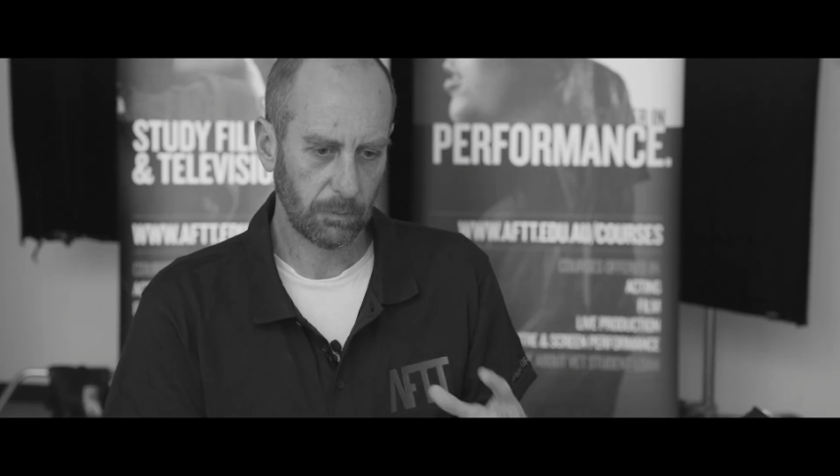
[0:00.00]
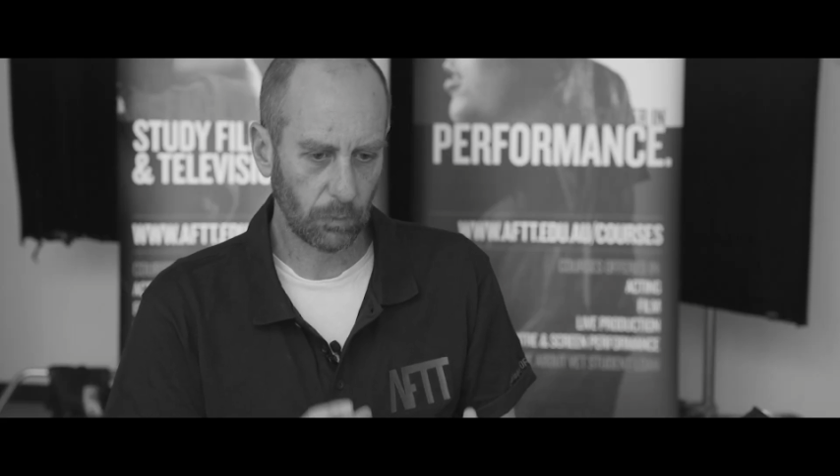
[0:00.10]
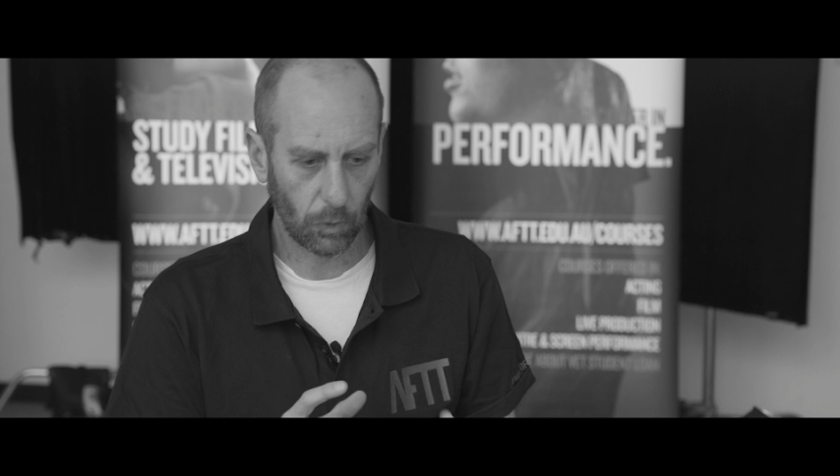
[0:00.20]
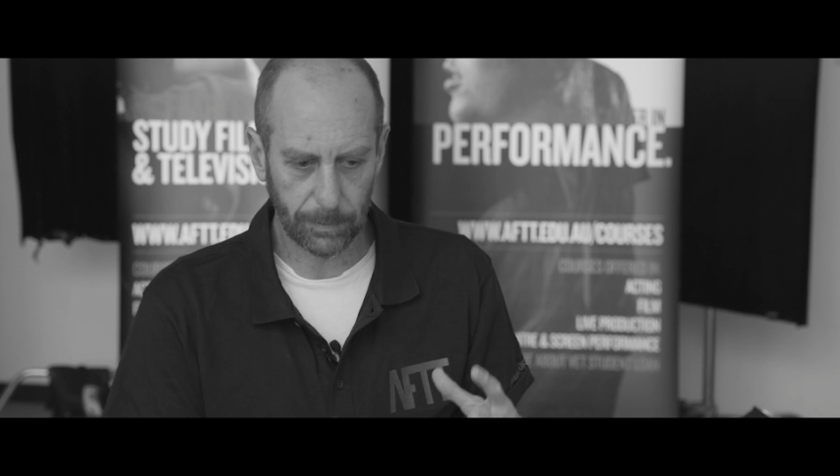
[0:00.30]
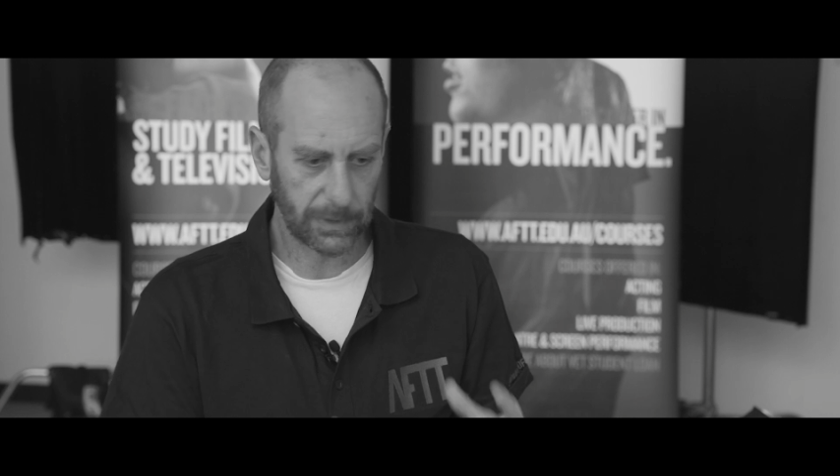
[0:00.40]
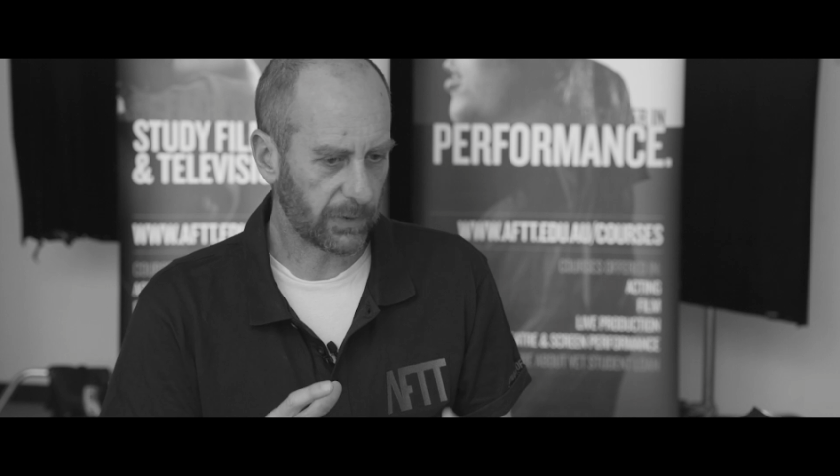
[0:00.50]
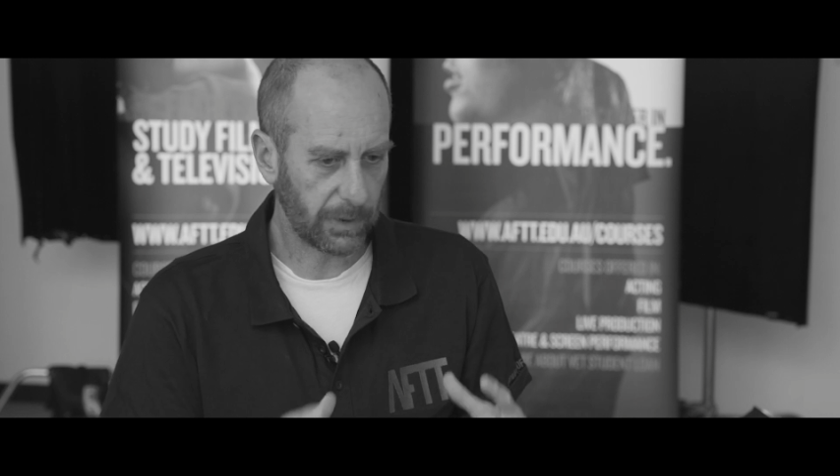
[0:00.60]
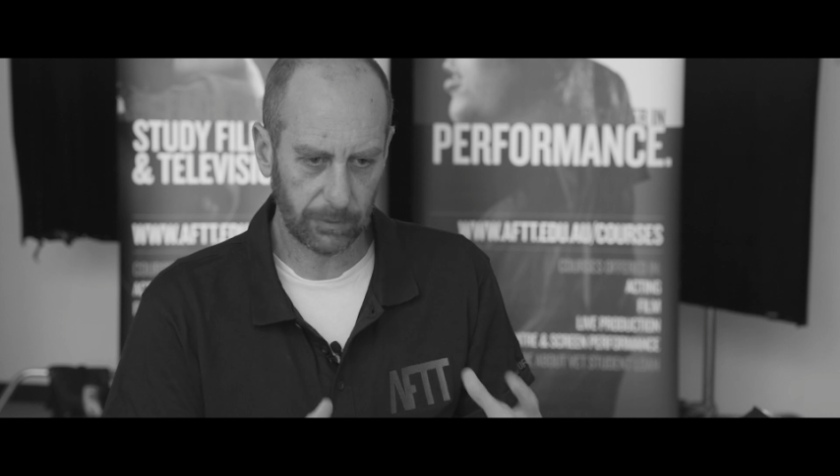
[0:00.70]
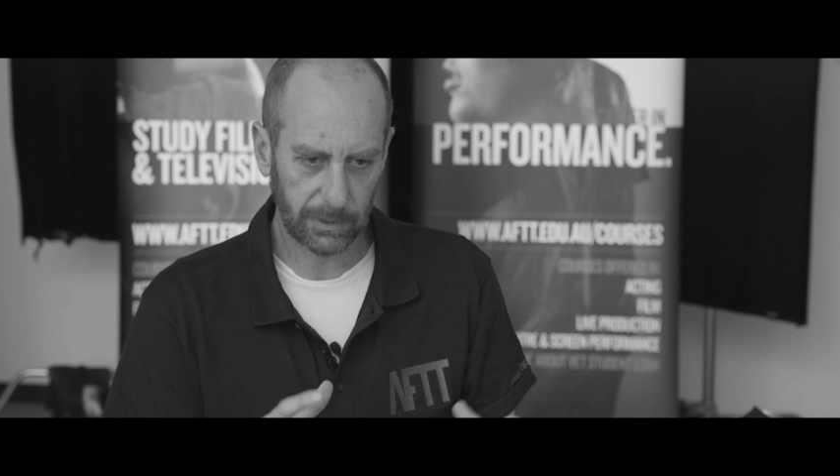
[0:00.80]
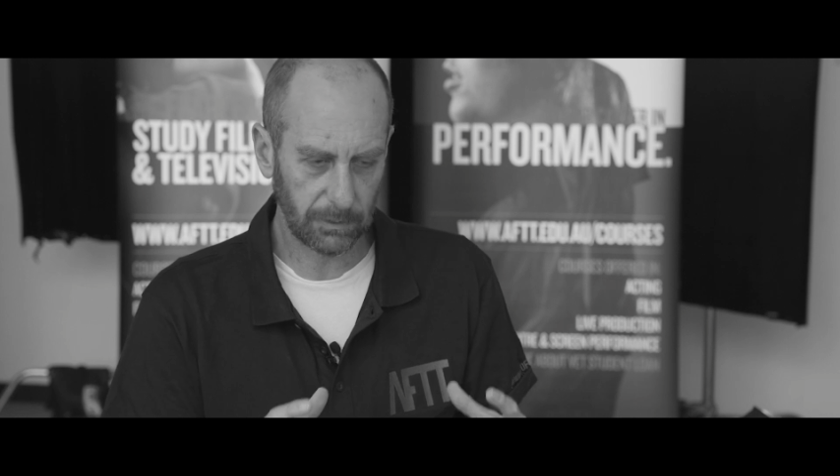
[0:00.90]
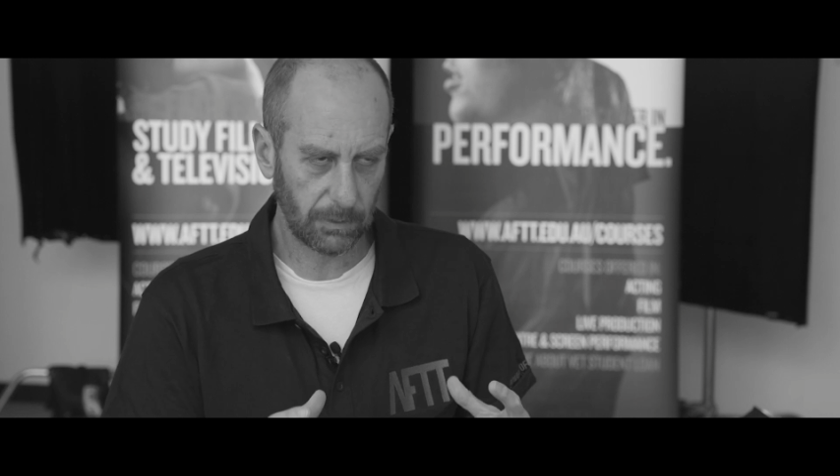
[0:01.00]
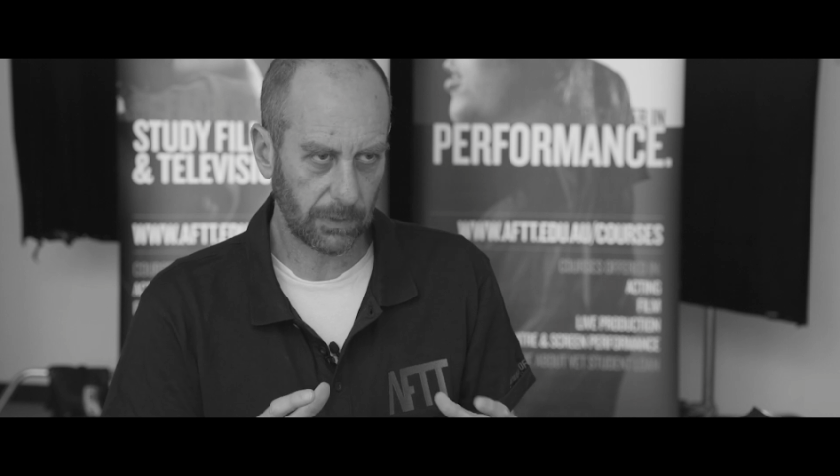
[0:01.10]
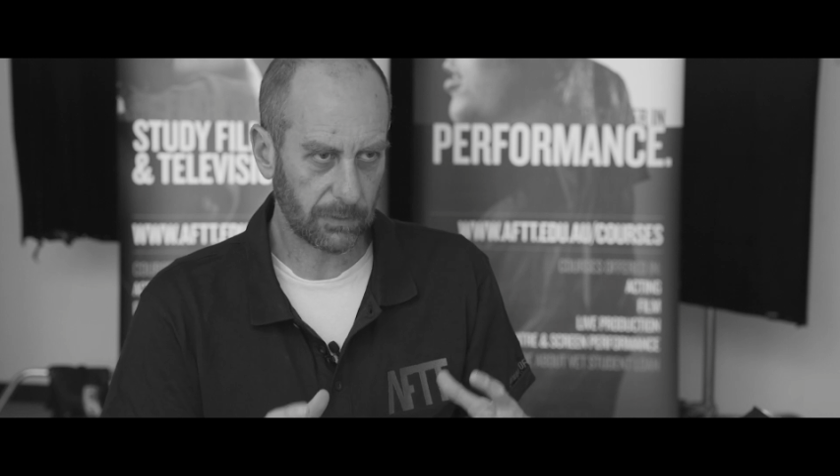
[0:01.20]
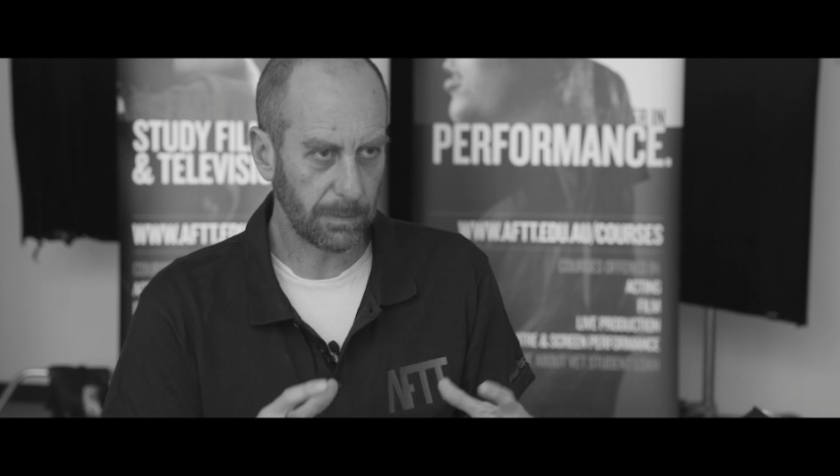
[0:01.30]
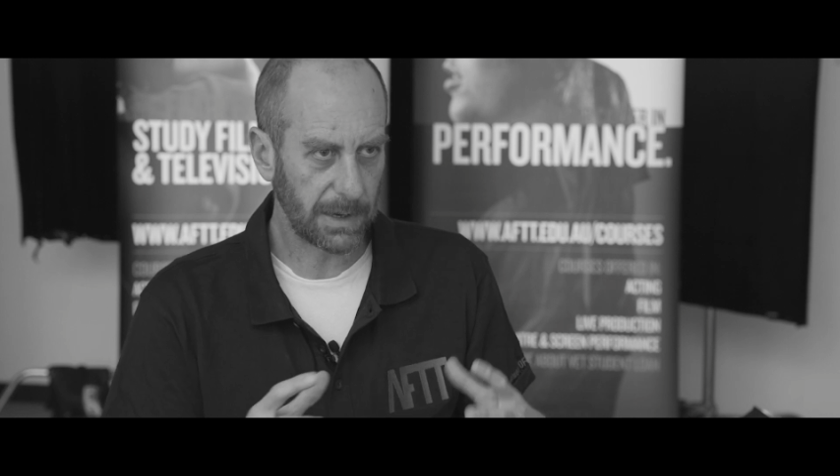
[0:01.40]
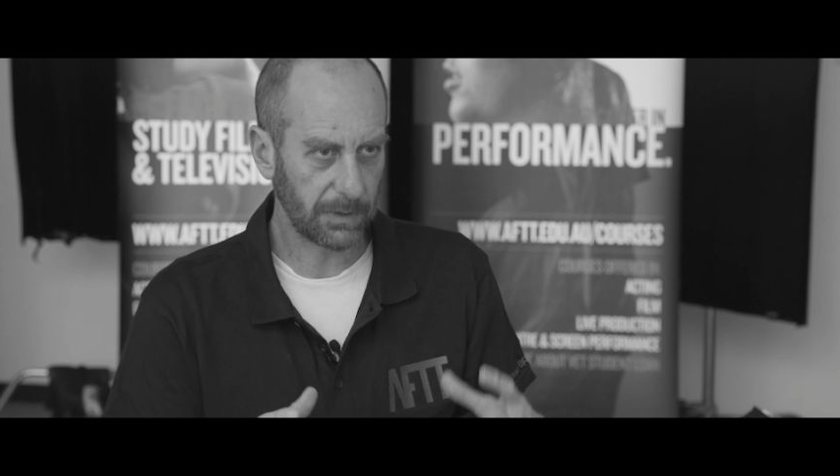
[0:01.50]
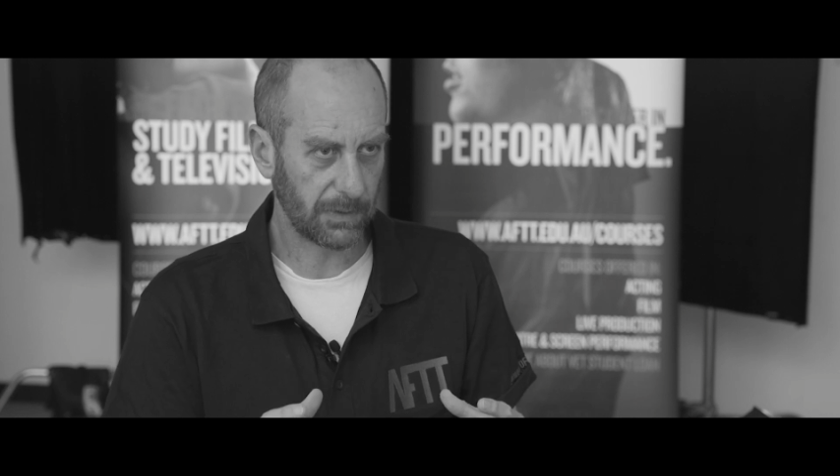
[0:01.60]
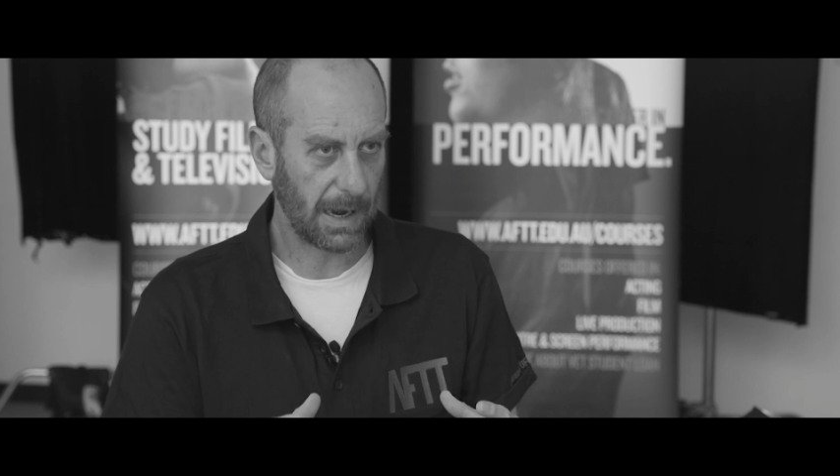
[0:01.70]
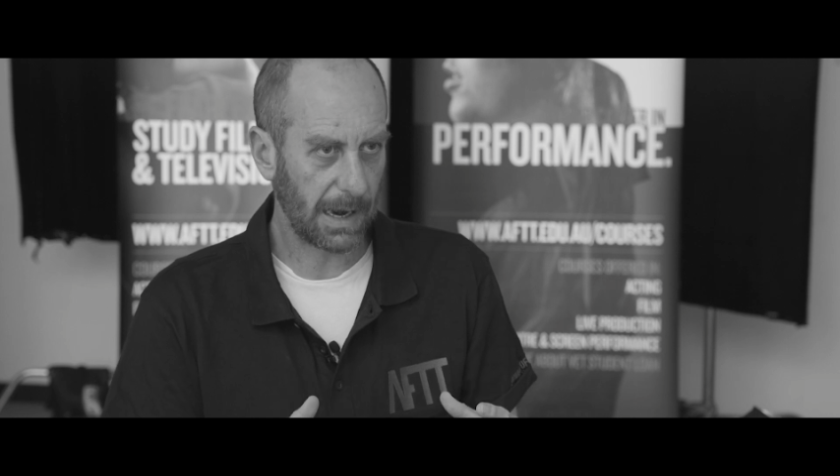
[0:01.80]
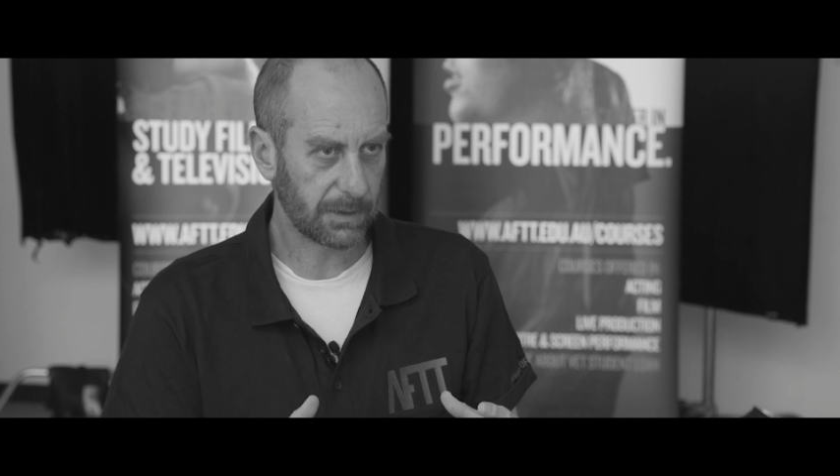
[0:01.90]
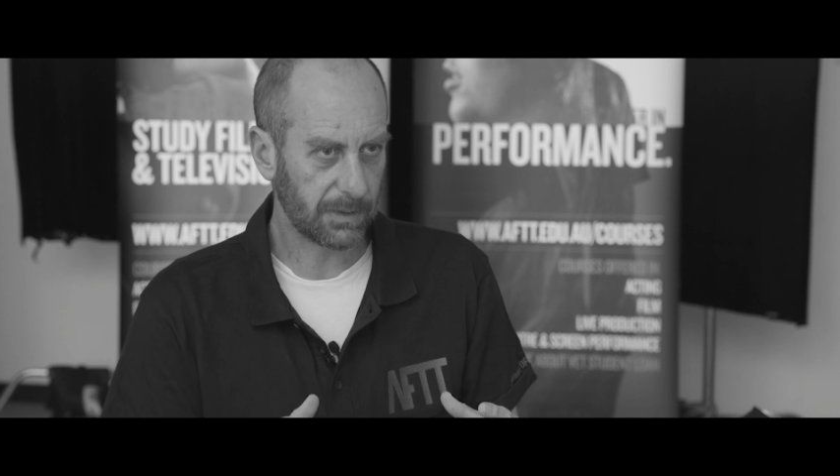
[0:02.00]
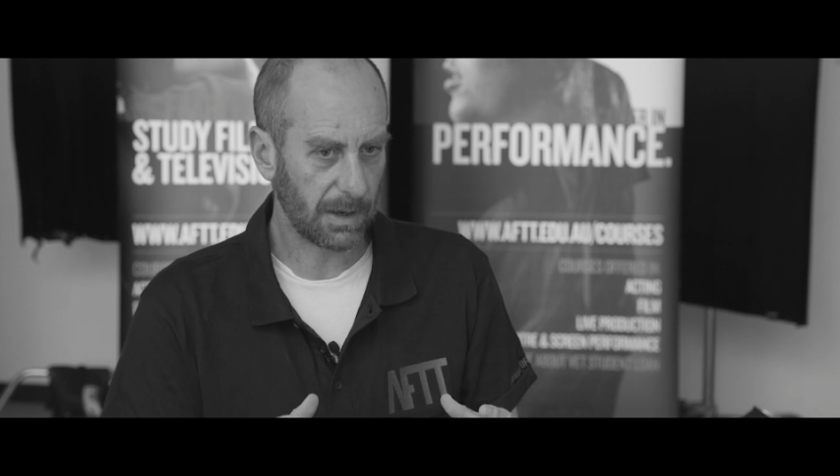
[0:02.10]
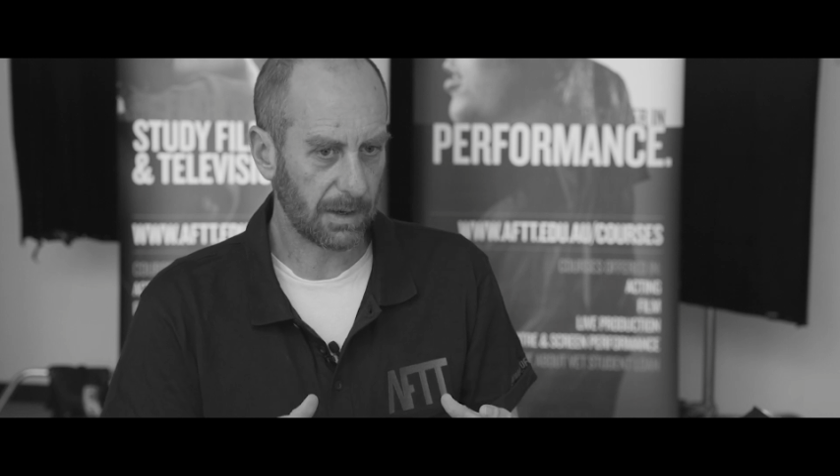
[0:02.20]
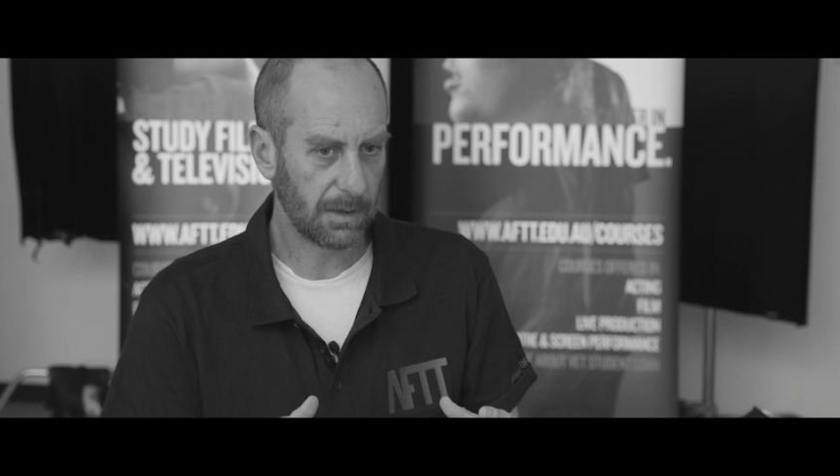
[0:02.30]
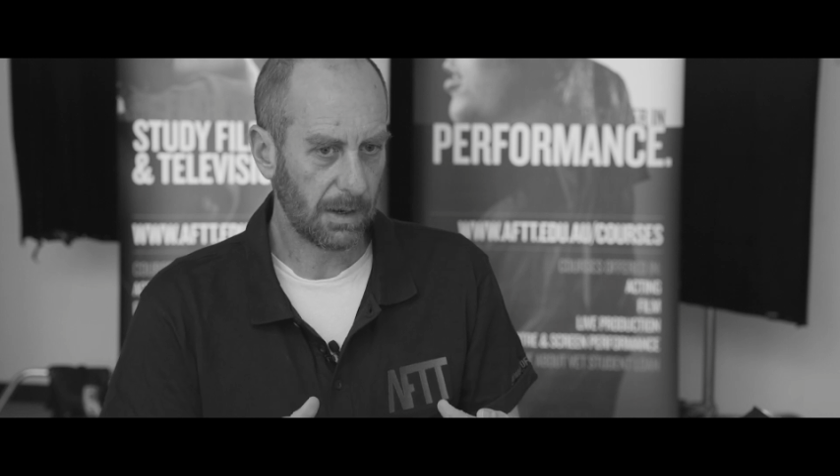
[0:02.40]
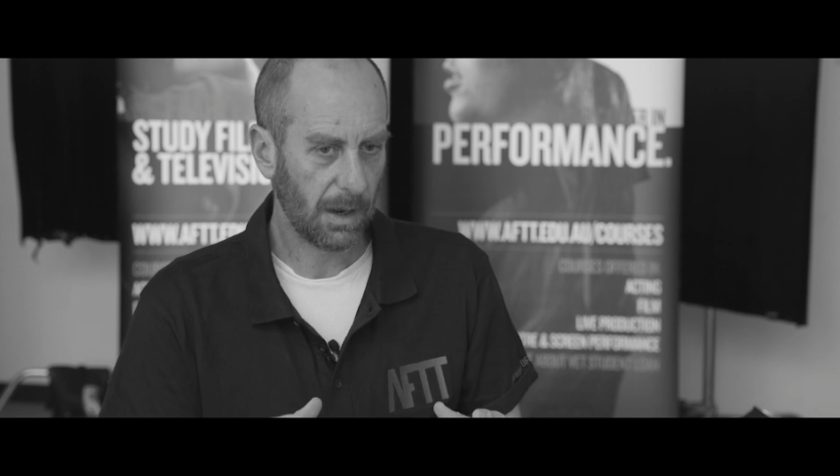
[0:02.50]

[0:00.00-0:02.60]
raw material that's me as an actor